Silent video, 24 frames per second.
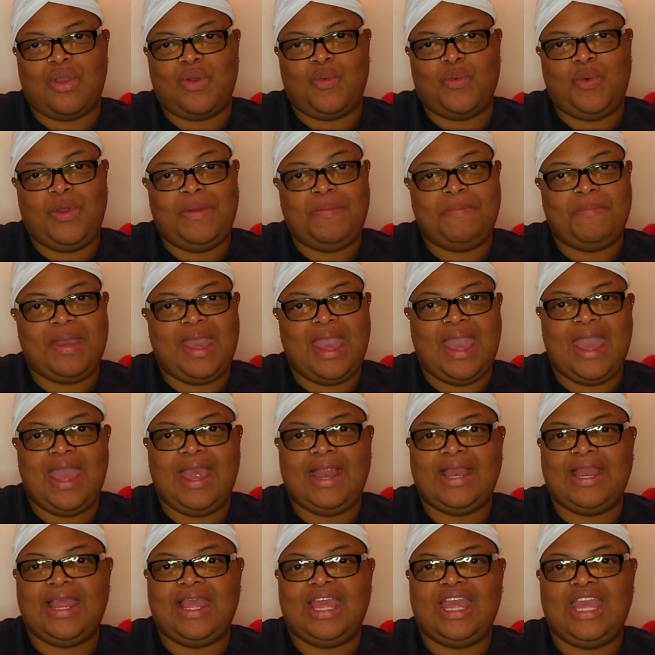we
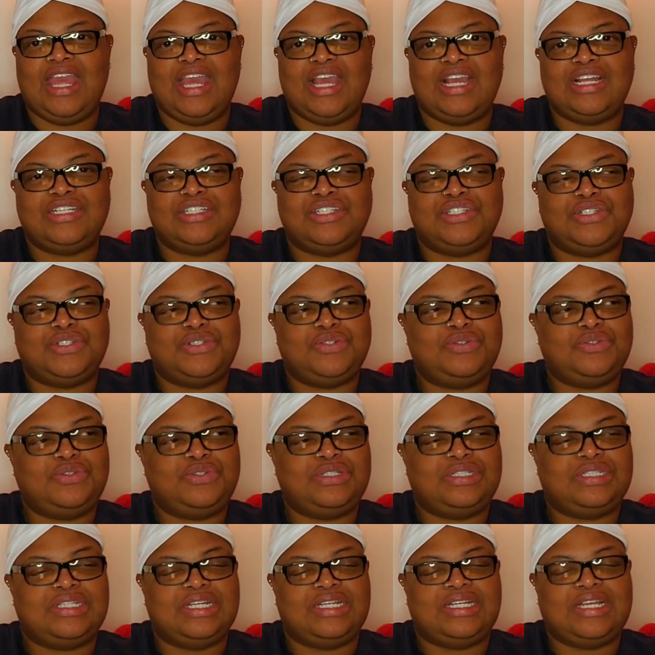met, he
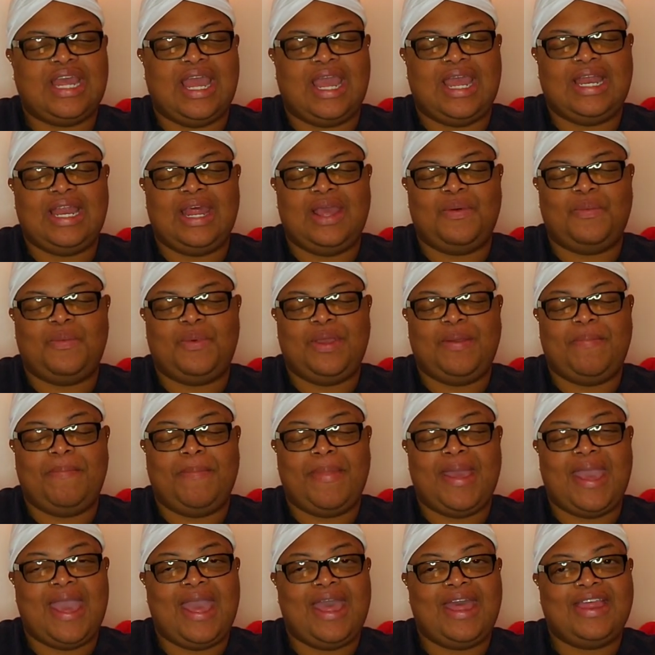knew the day that we
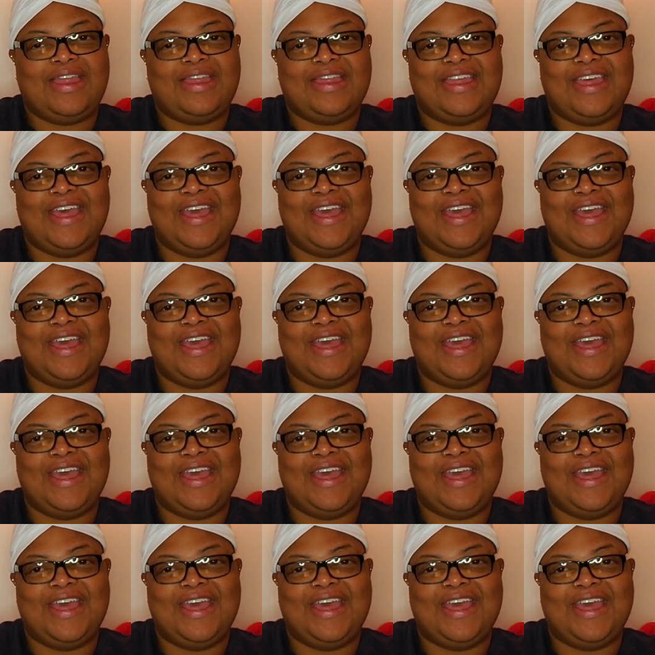met